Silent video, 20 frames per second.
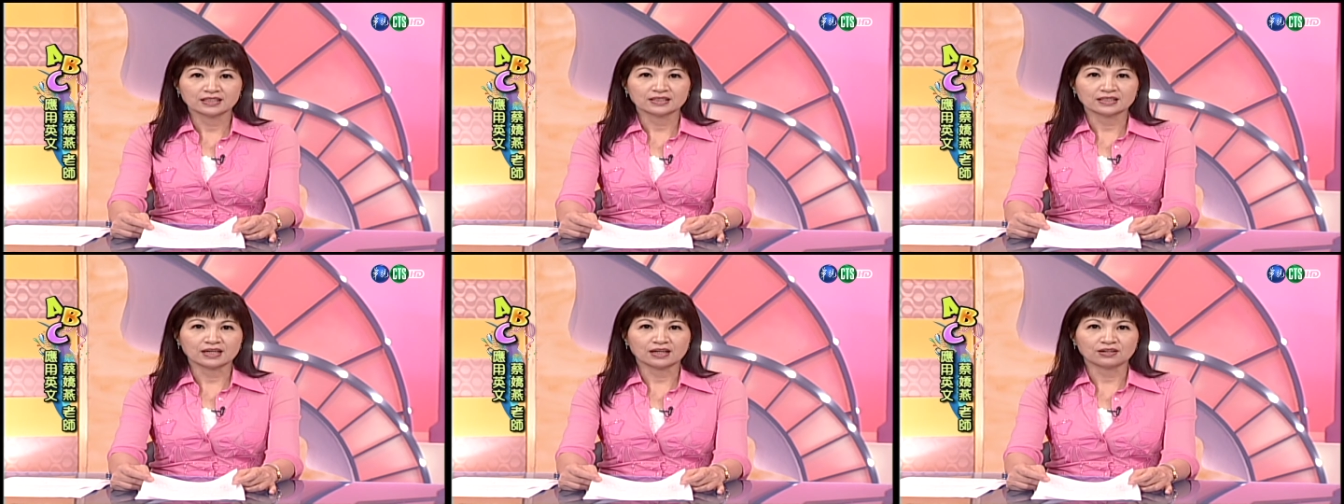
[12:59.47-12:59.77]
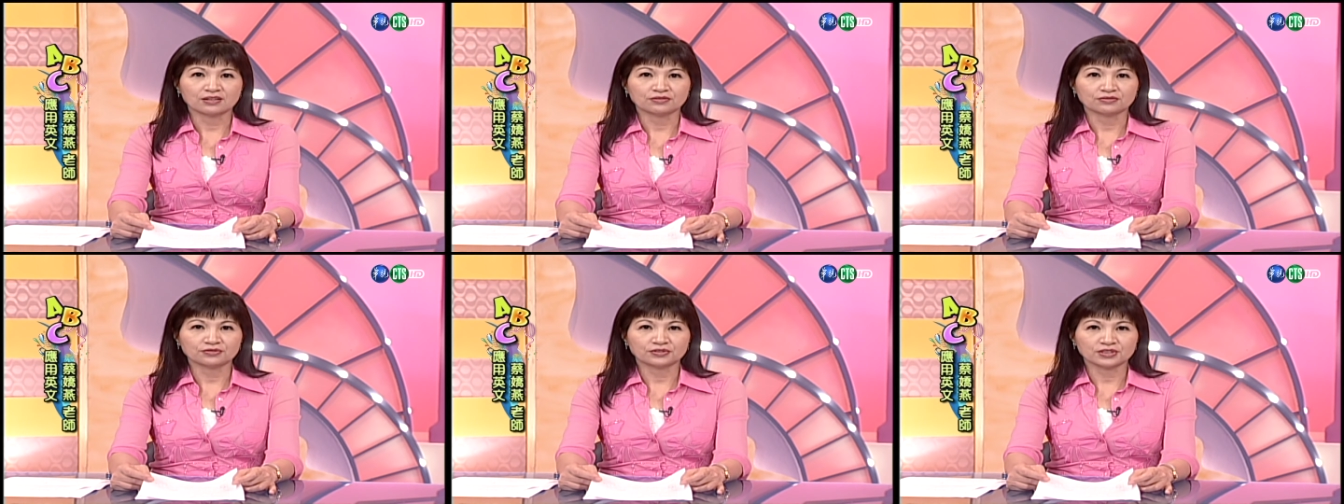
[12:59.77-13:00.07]

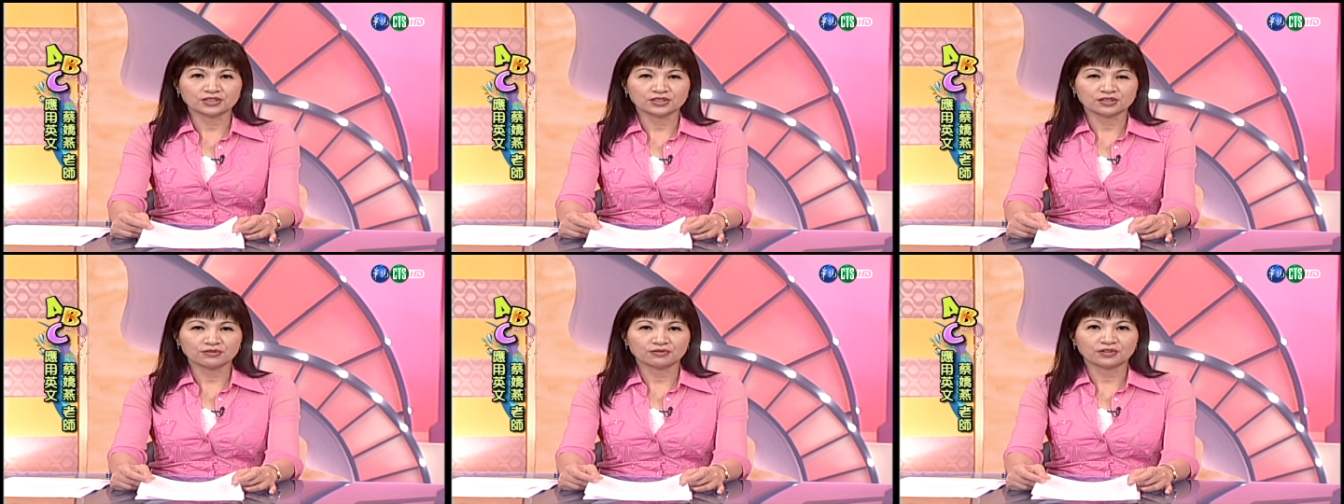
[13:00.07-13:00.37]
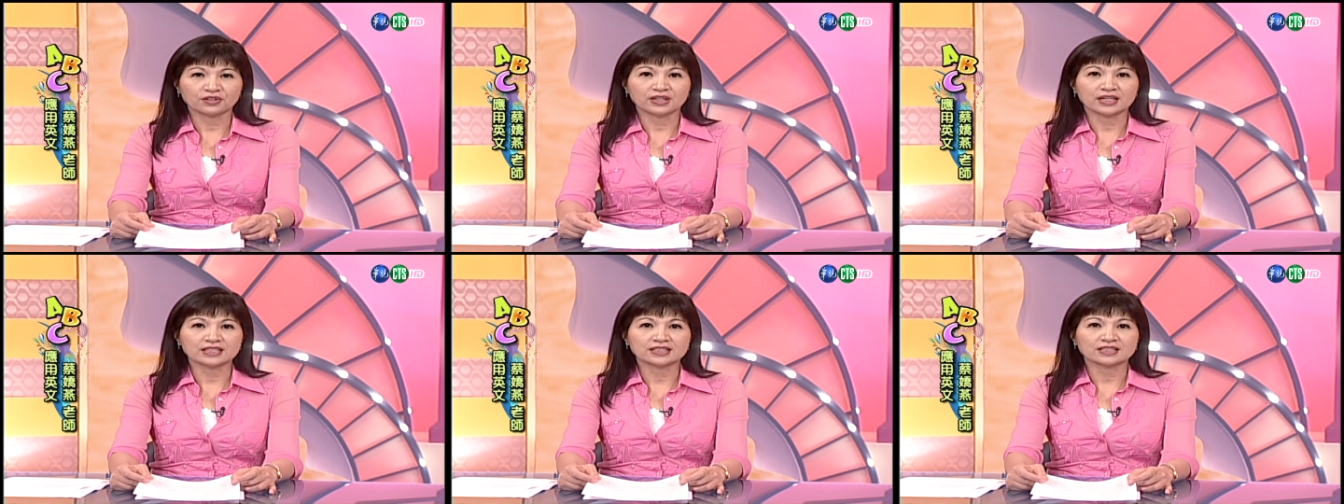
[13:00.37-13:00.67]
Now, first of
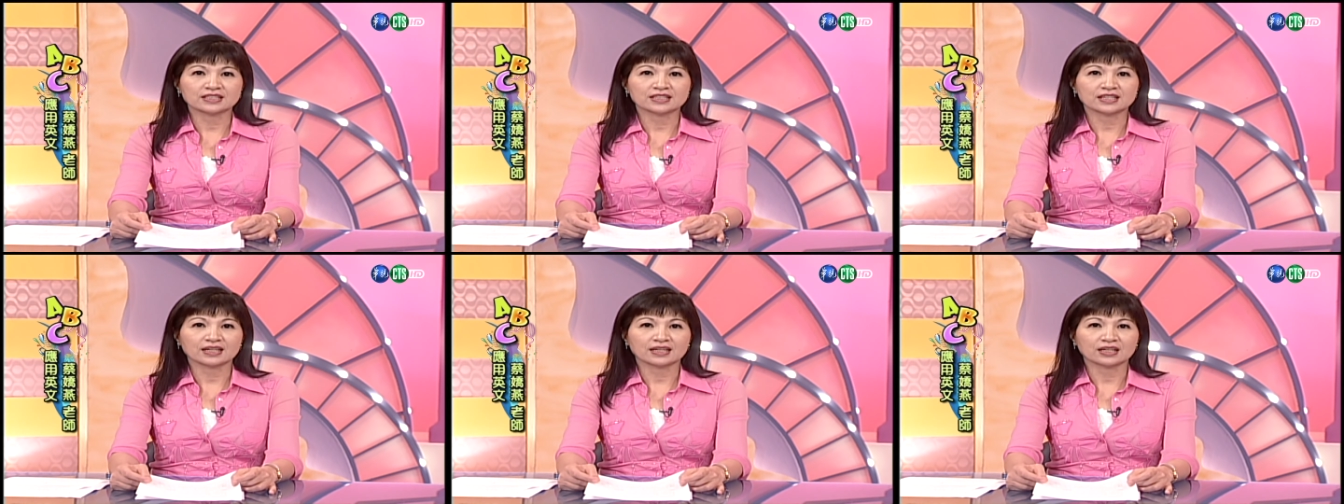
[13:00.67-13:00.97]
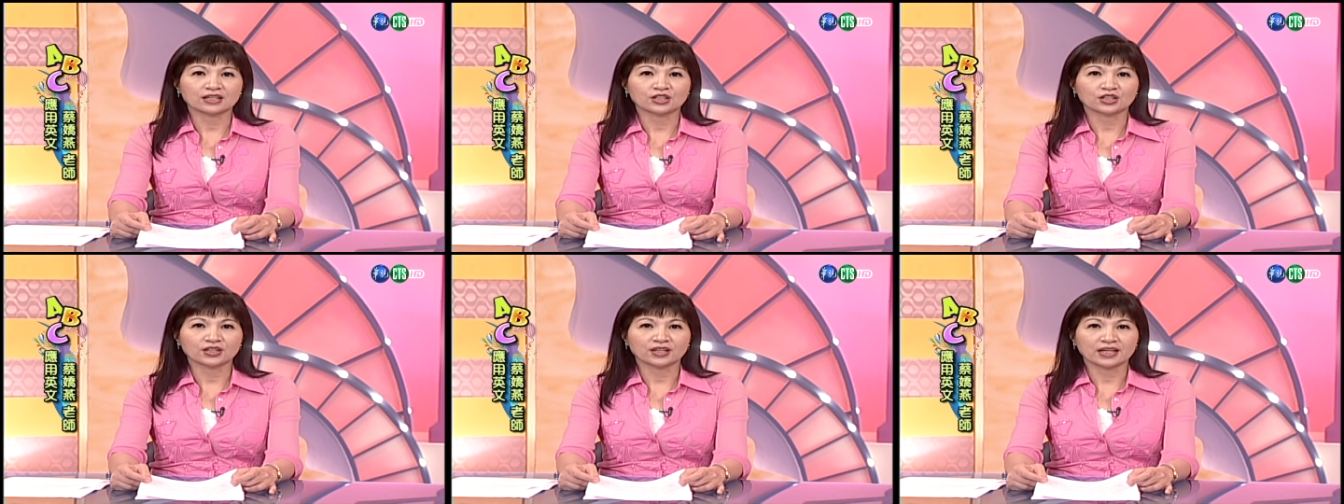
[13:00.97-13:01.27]
all, let's take
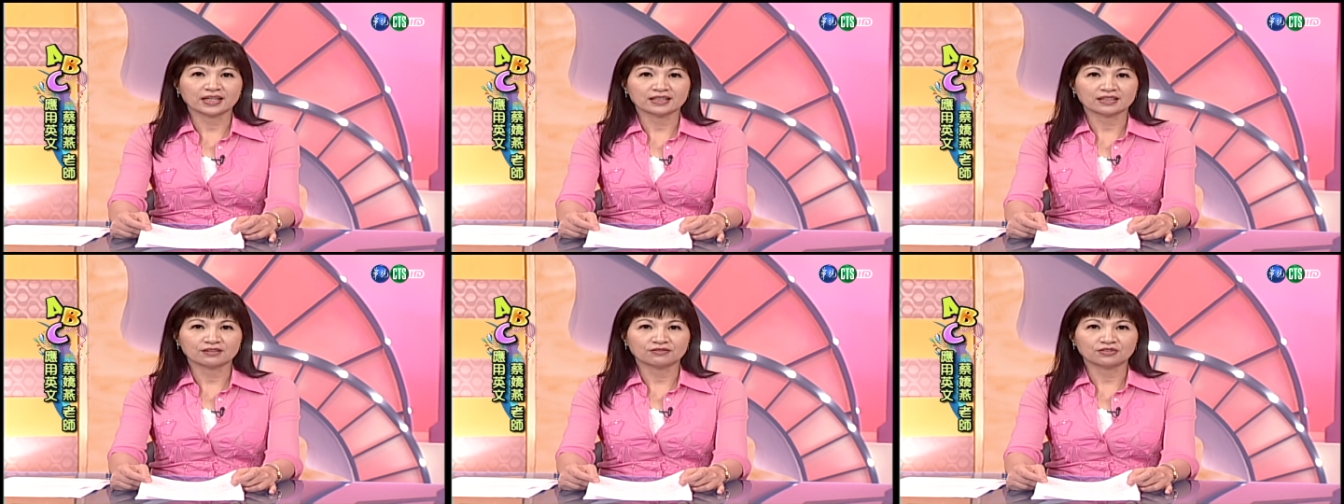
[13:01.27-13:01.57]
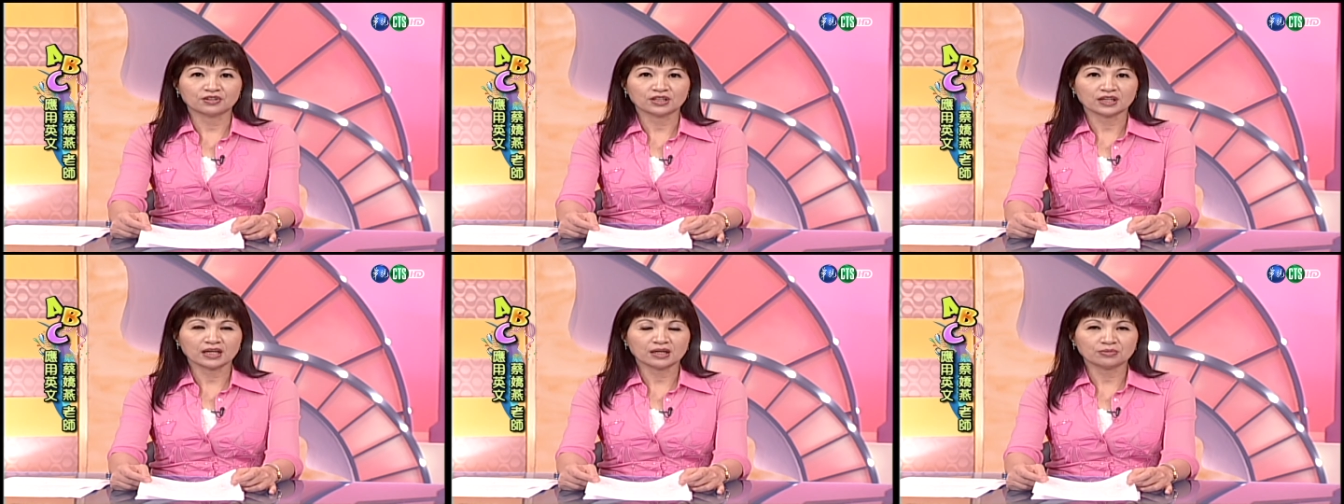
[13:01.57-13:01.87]
a look at the
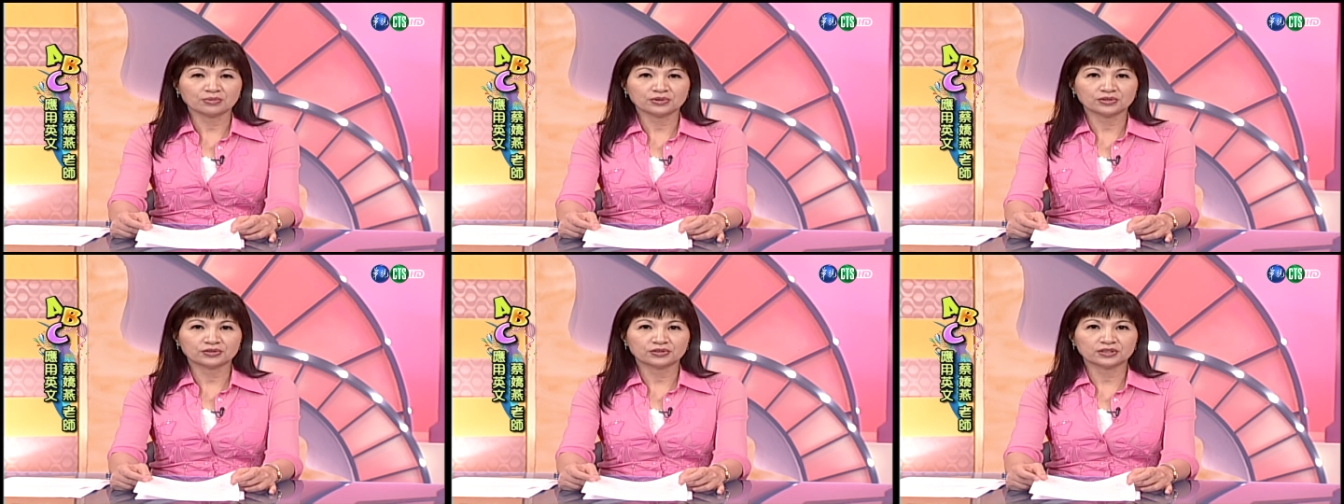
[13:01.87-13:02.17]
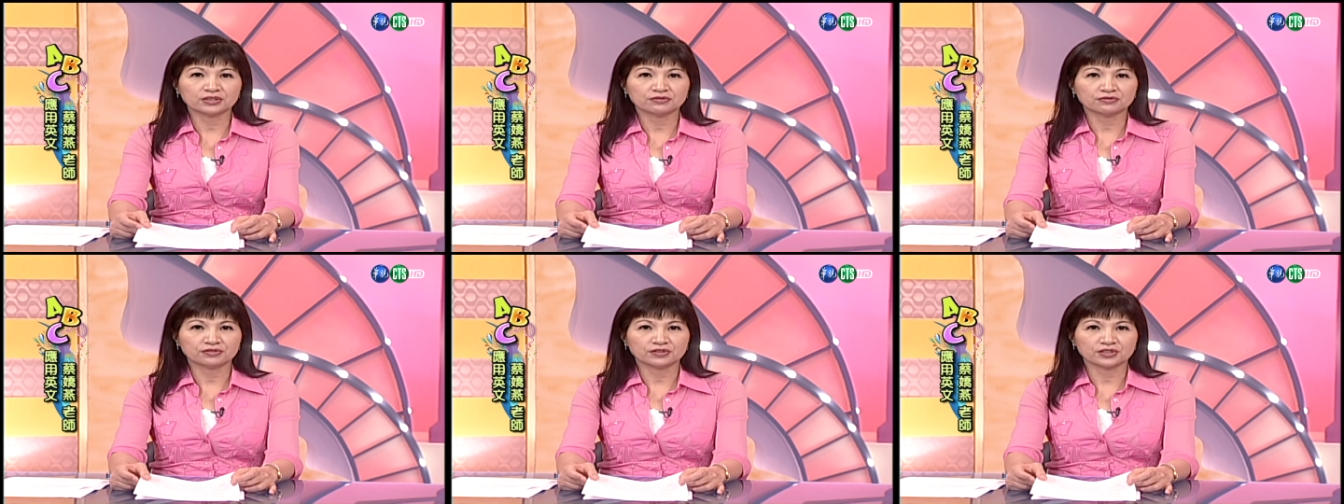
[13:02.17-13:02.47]

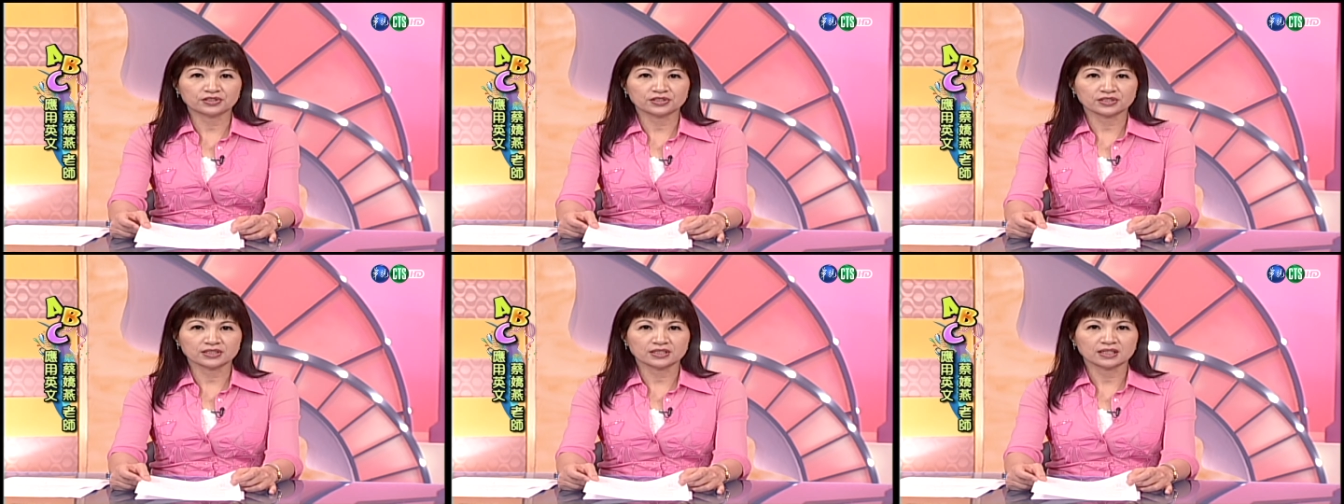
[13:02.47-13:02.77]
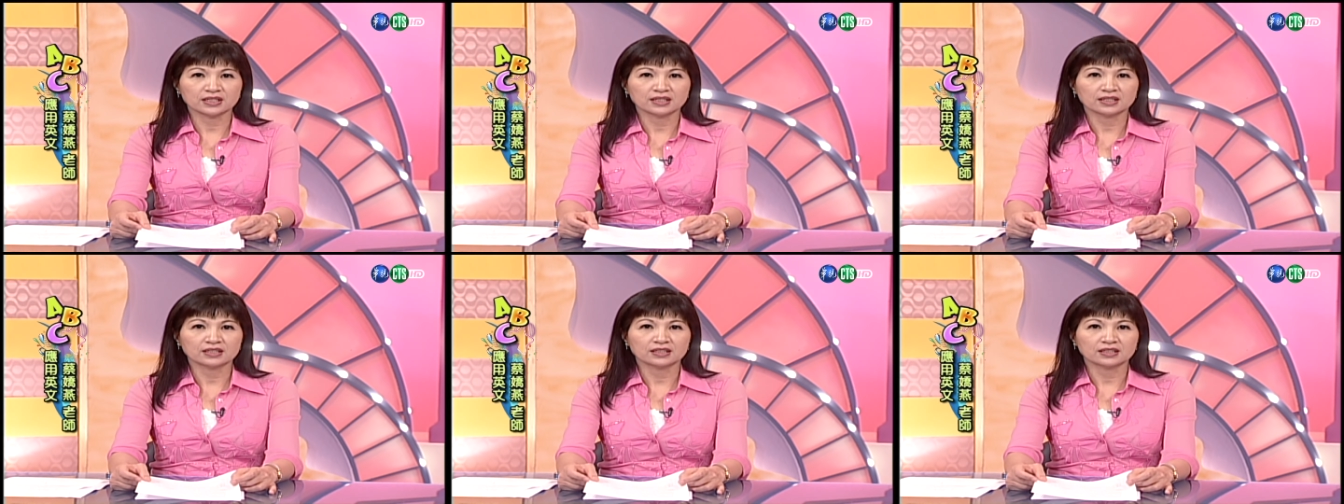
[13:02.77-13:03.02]
vocabulary first.